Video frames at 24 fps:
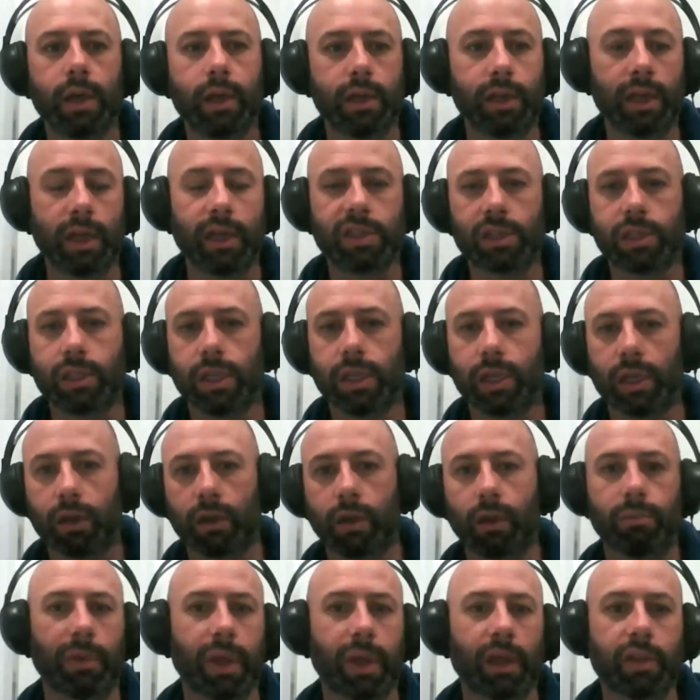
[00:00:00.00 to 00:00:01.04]
next year
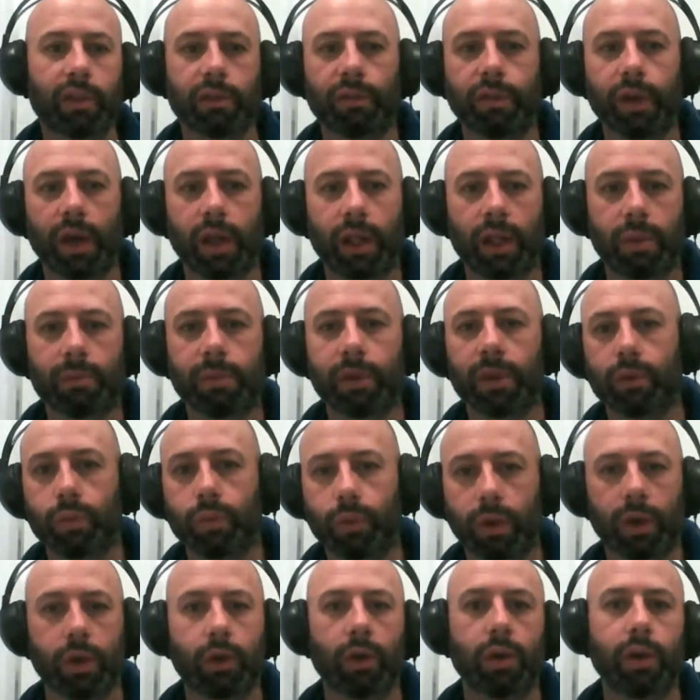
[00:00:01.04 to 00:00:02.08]
about development.
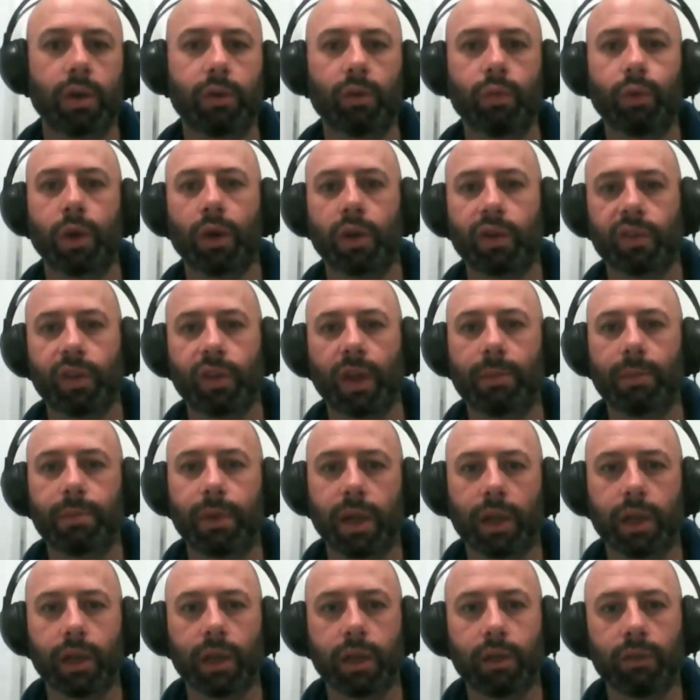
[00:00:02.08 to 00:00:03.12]
We've got to start
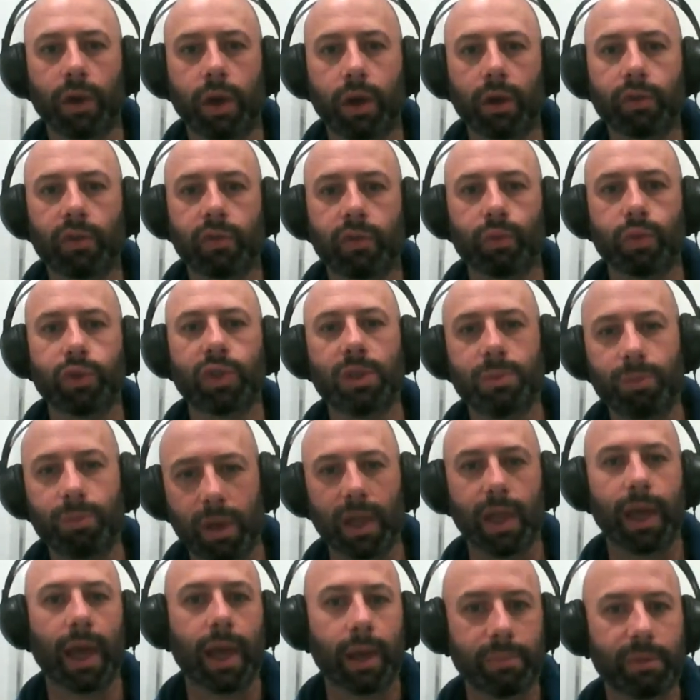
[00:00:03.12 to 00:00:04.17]
making inroads. Would you
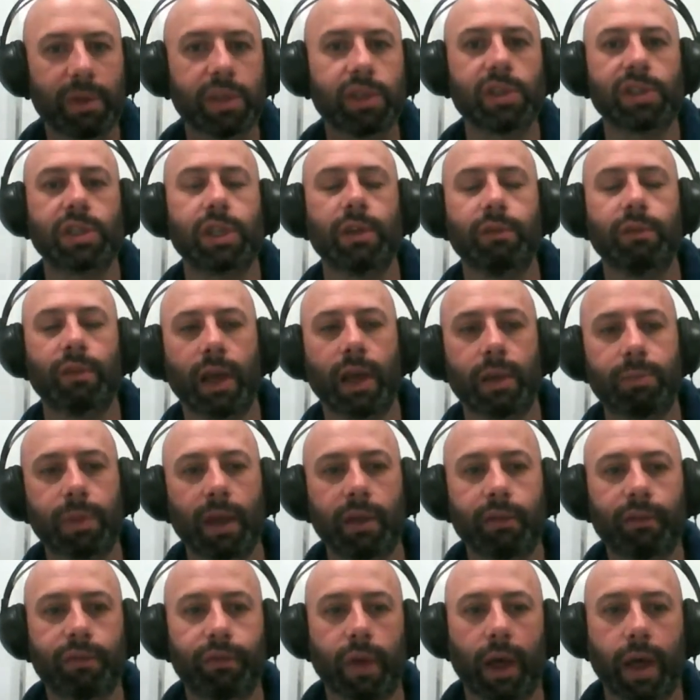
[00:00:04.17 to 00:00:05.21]
be happy just giving up
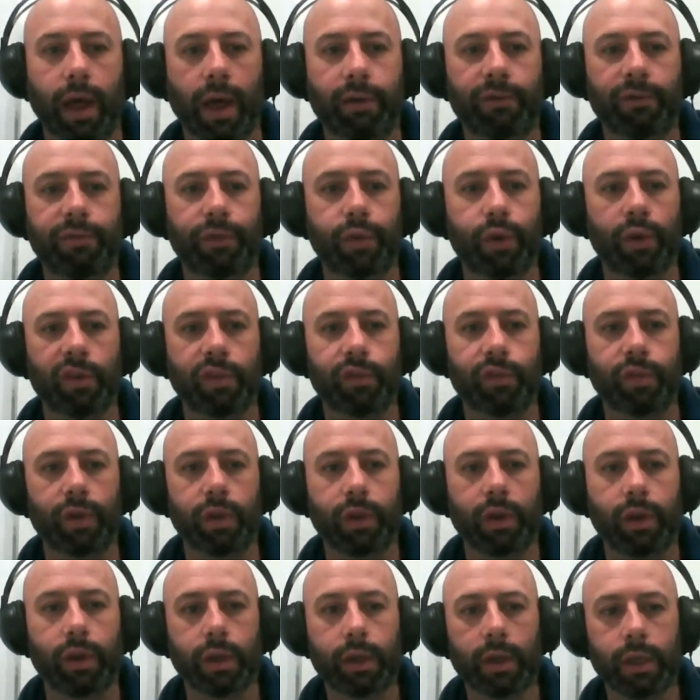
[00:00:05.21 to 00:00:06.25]
that first
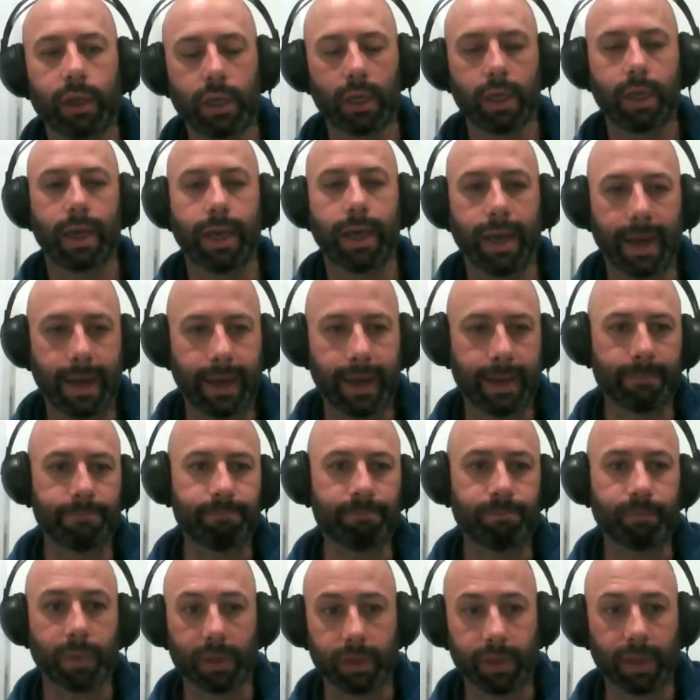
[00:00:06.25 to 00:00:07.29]
for
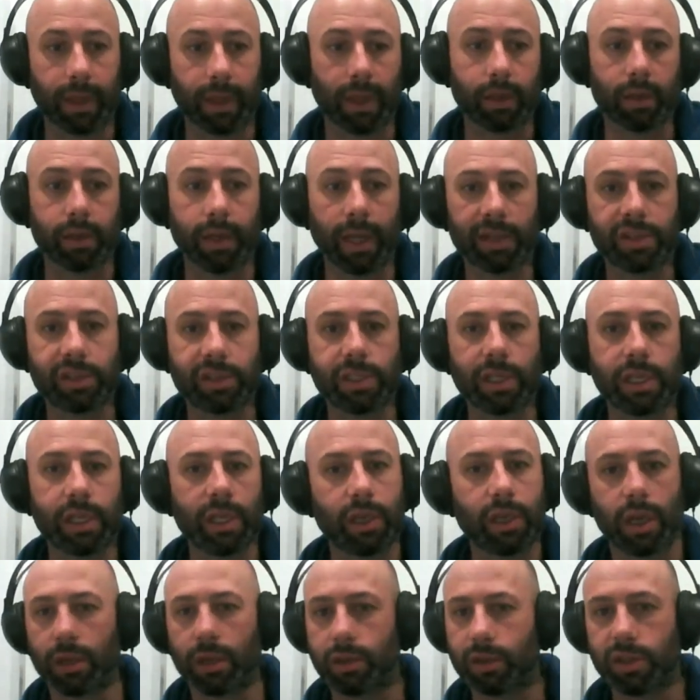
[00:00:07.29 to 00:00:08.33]
next
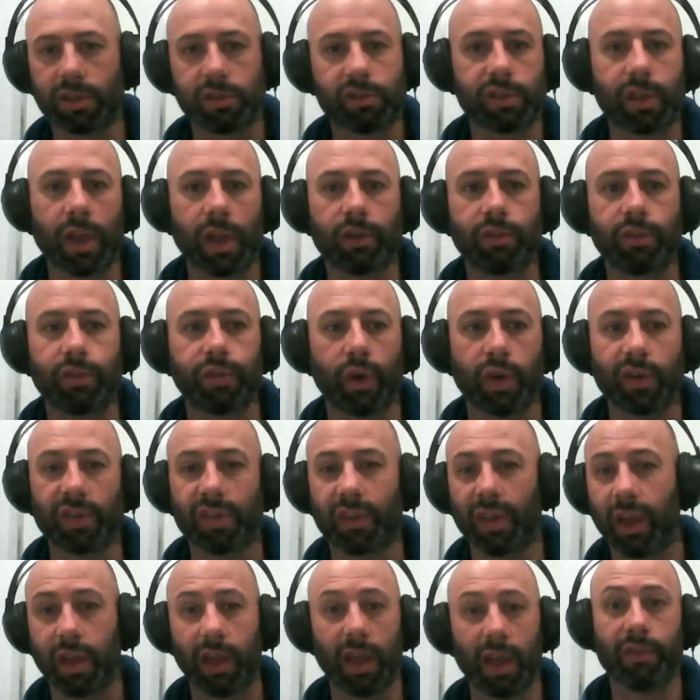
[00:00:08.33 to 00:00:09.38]
year and just
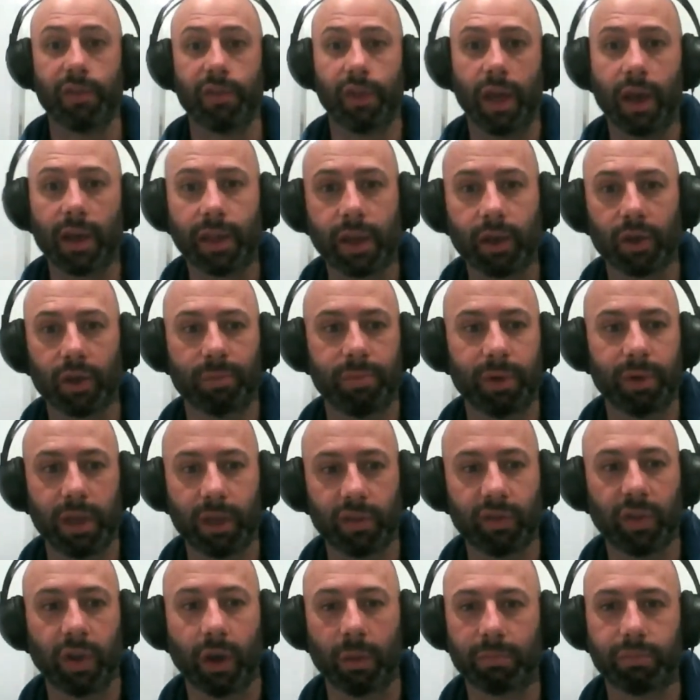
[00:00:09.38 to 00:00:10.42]
sacrificing that, even though that could be a
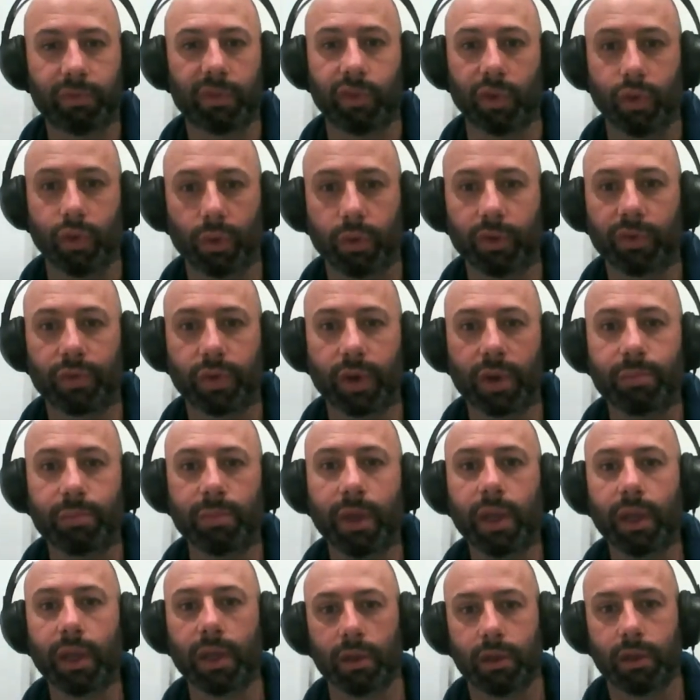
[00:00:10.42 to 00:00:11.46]
top 2 or 3
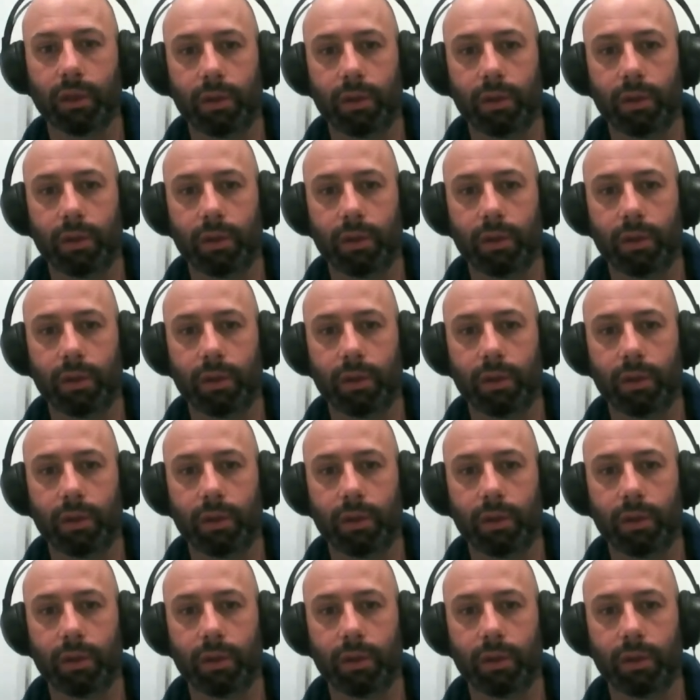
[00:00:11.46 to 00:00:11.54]
pick?